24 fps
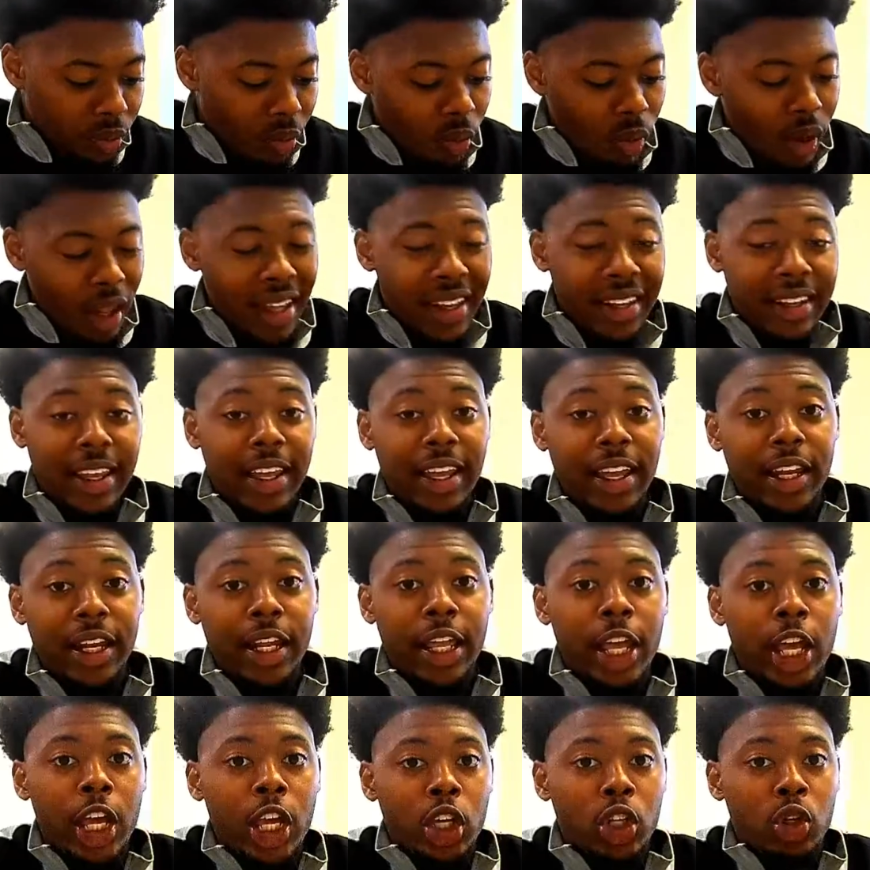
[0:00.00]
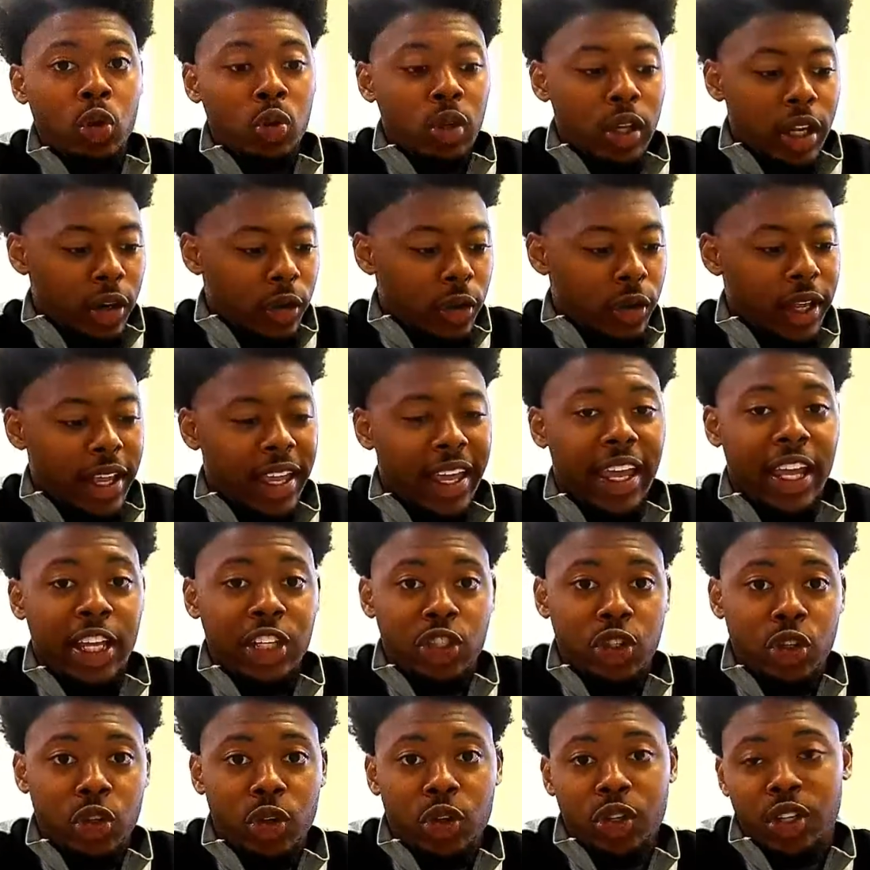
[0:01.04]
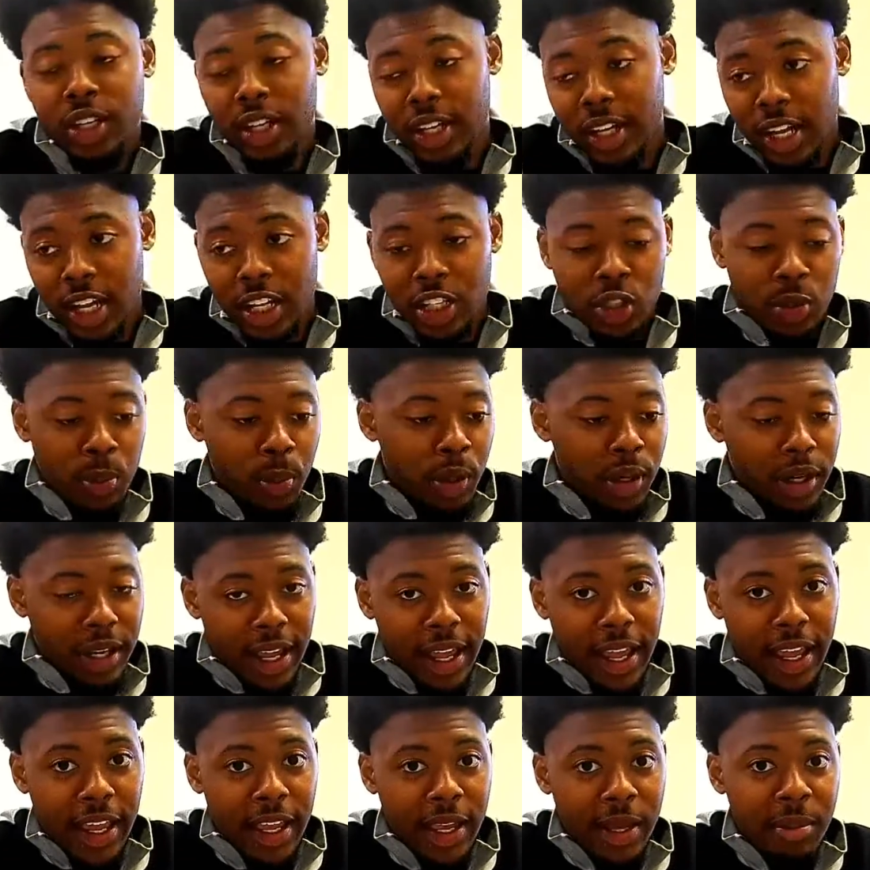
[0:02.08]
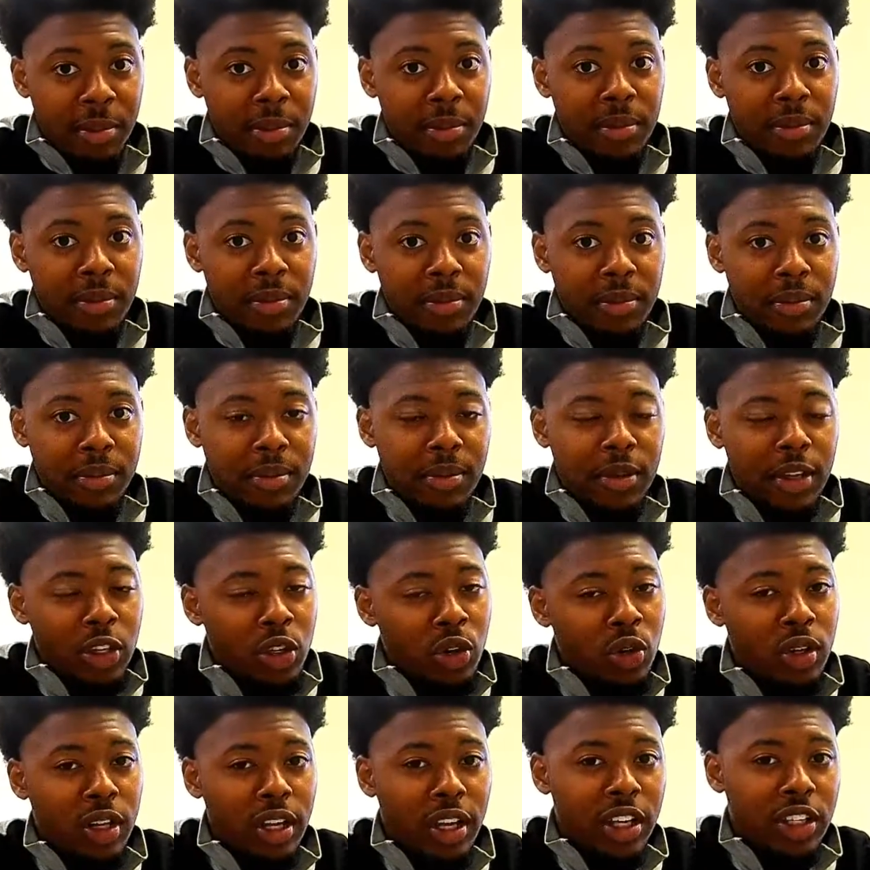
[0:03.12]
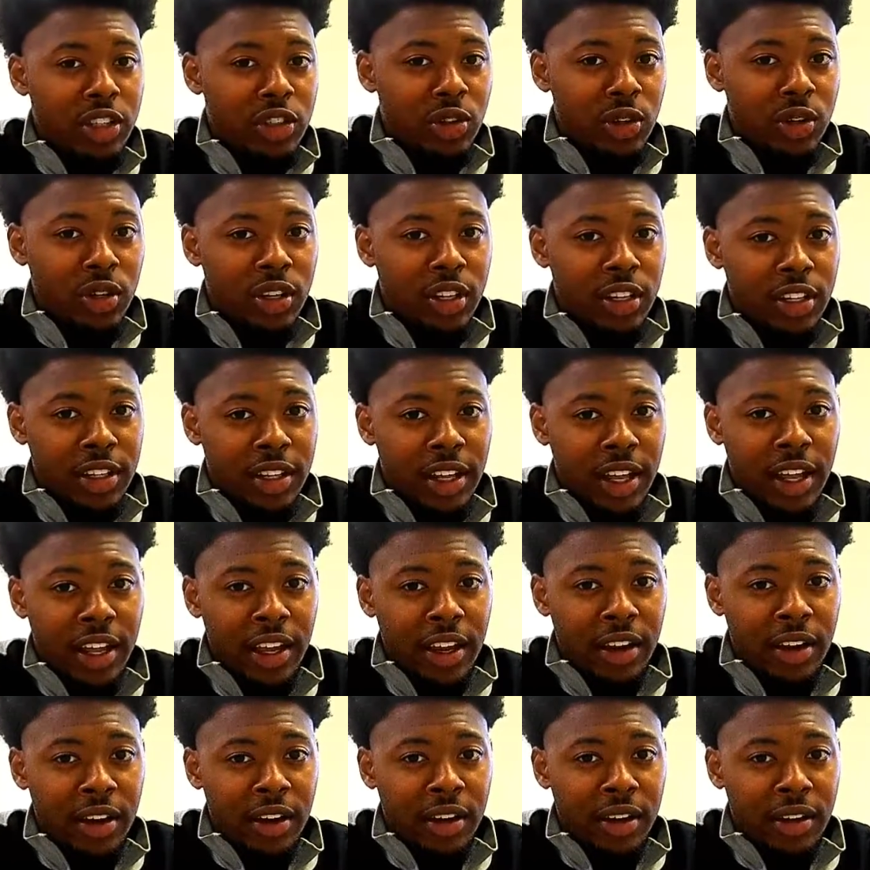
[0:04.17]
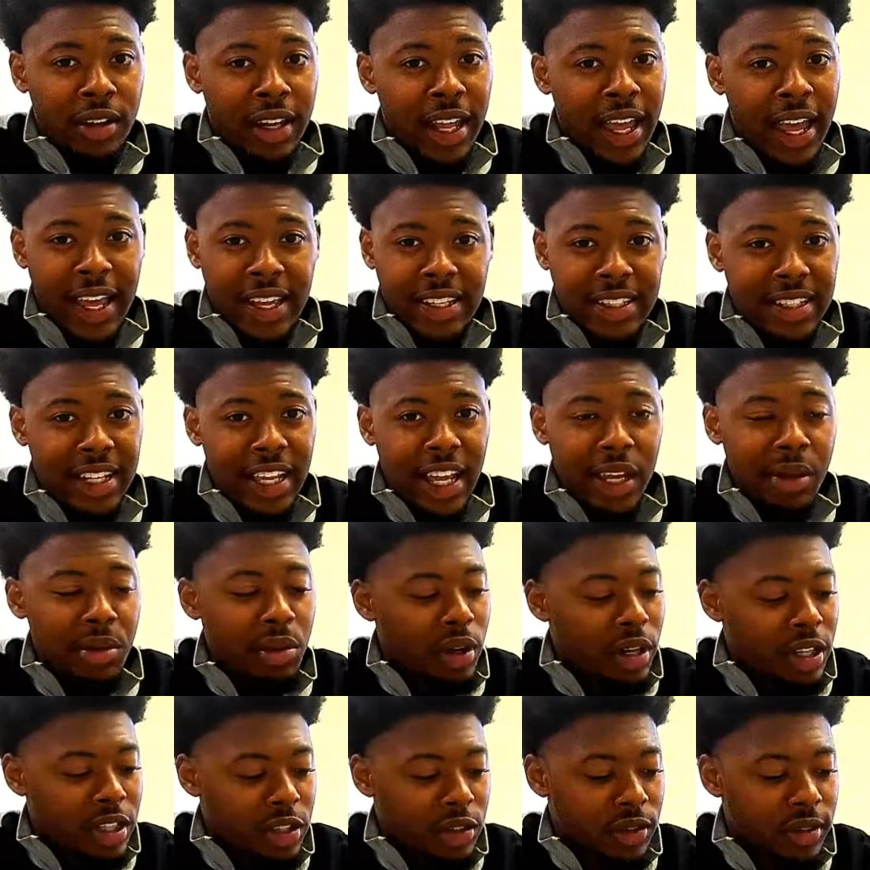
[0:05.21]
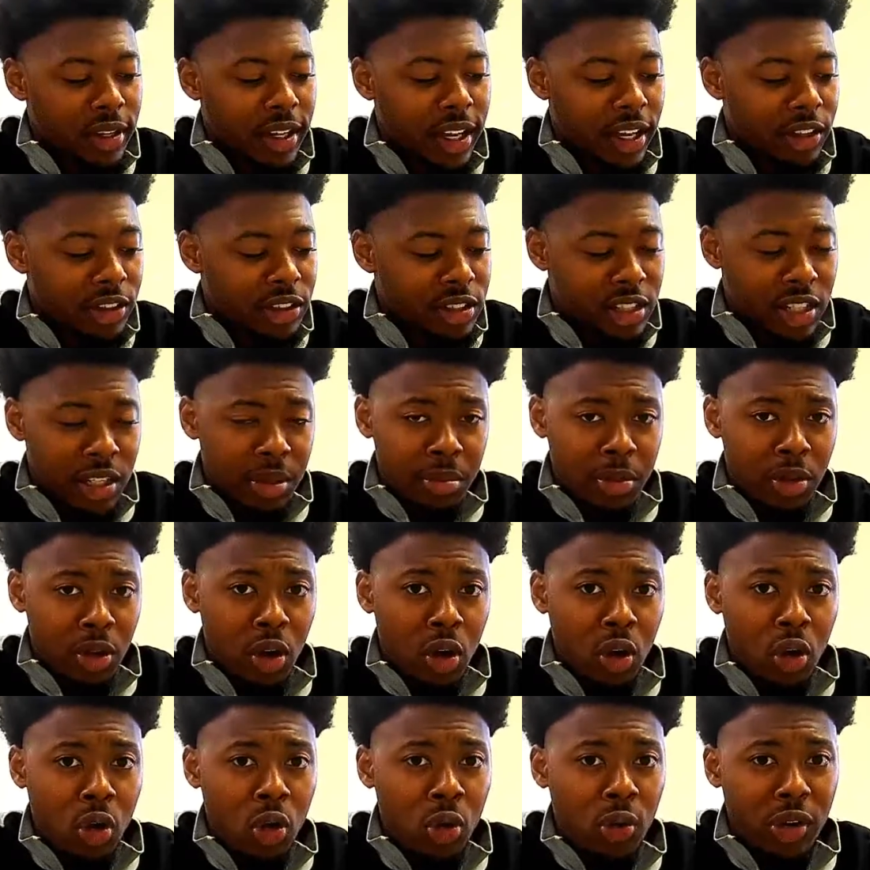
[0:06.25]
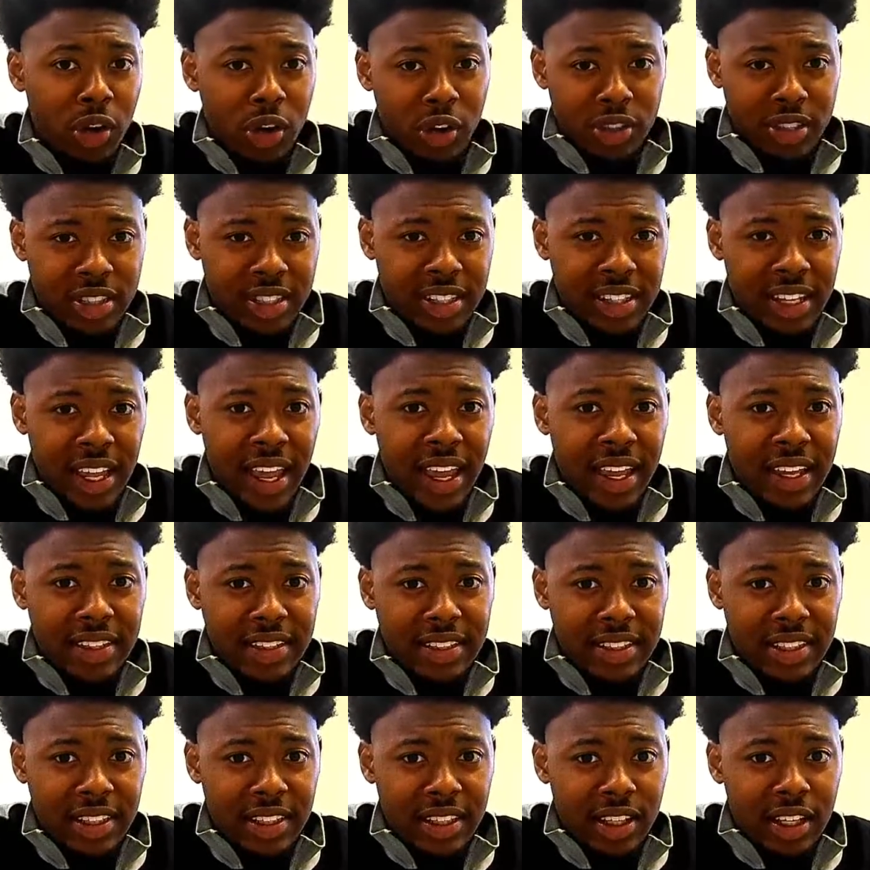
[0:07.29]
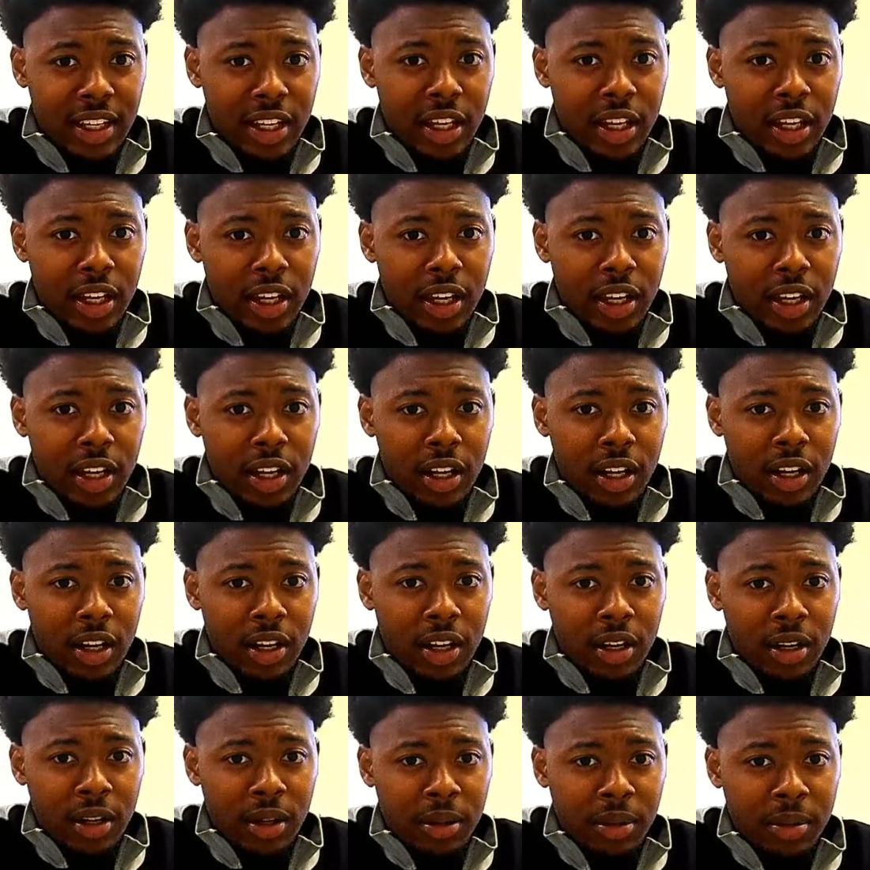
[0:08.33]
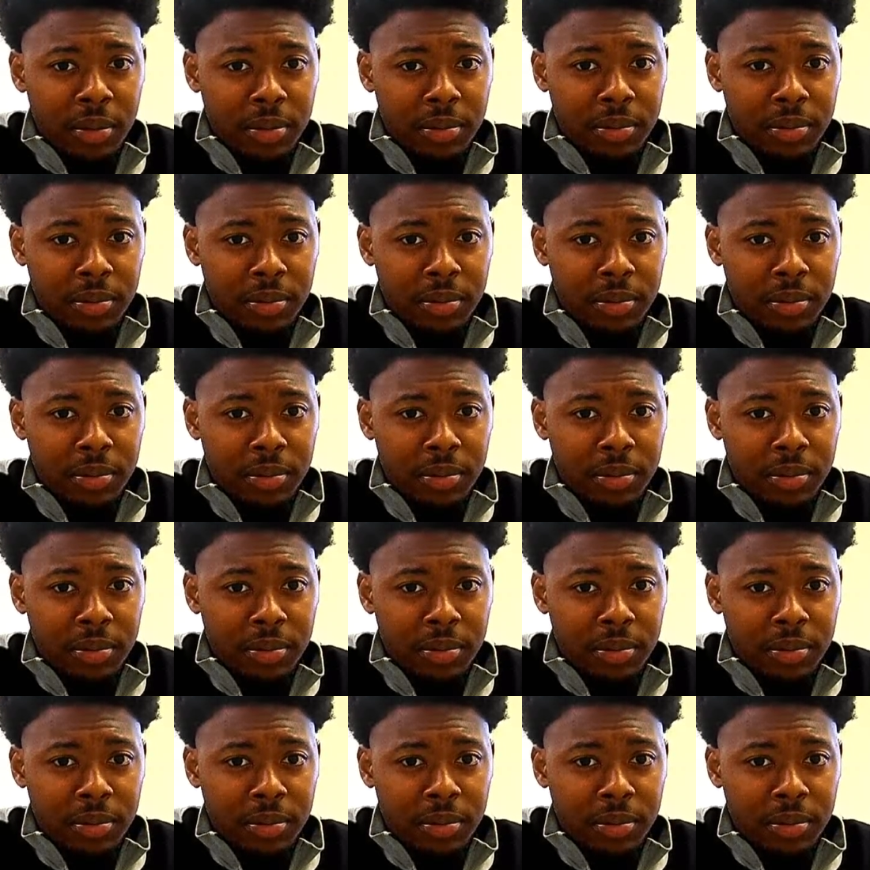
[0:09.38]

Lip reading: and then you literally enter the customer name. You enter in their last name, you enter in their zip code, their state, and